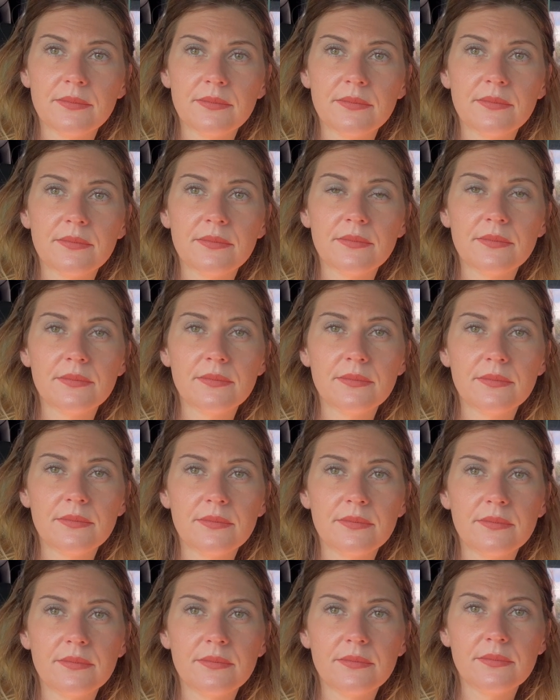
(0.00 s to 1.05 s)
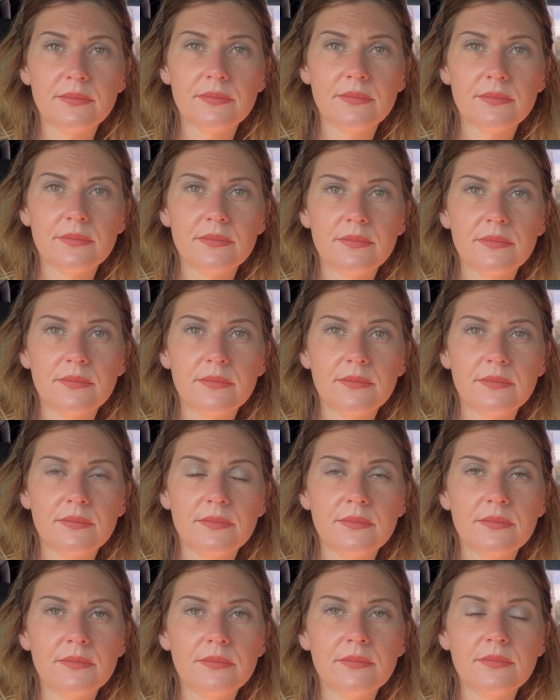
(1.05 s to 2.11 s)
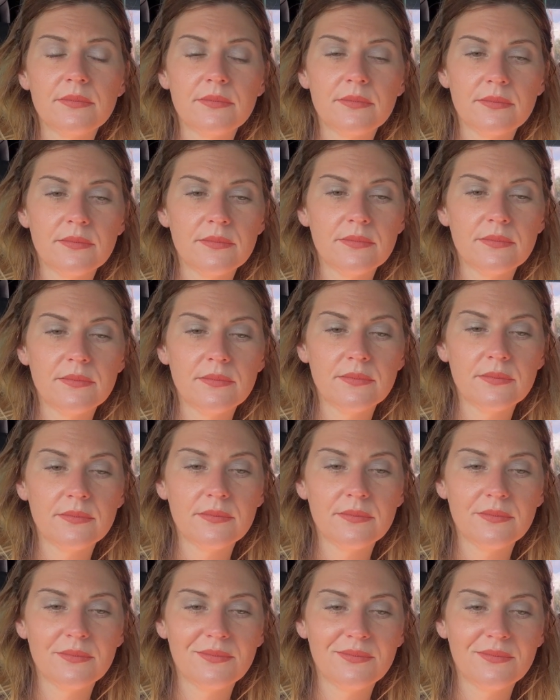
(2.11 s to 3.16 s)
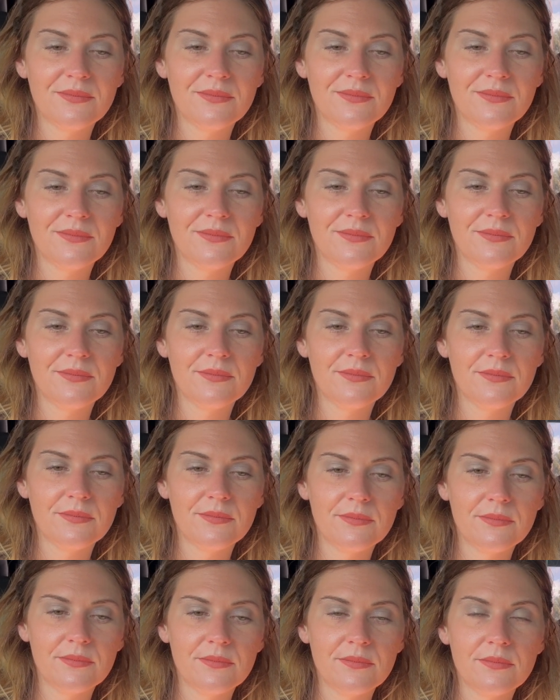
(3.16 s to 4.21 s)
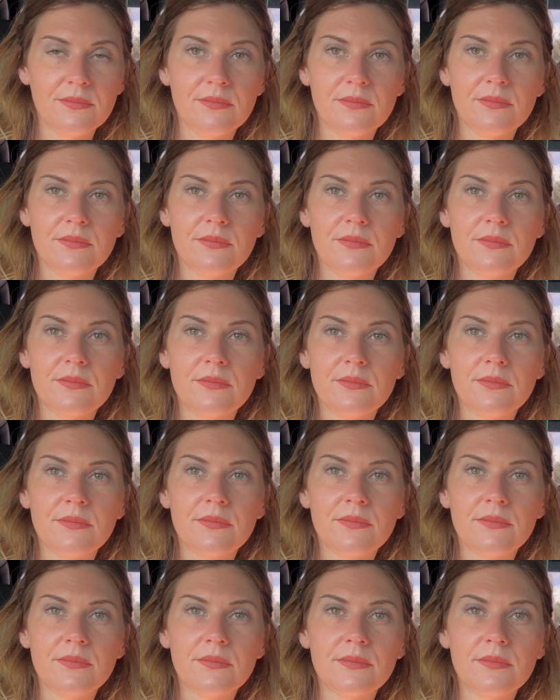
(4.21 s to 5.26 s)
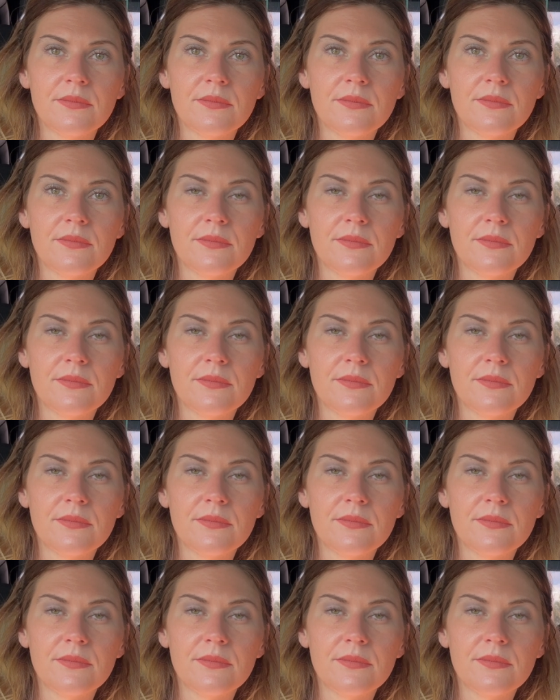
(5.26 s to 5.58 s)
This person isn't speaking.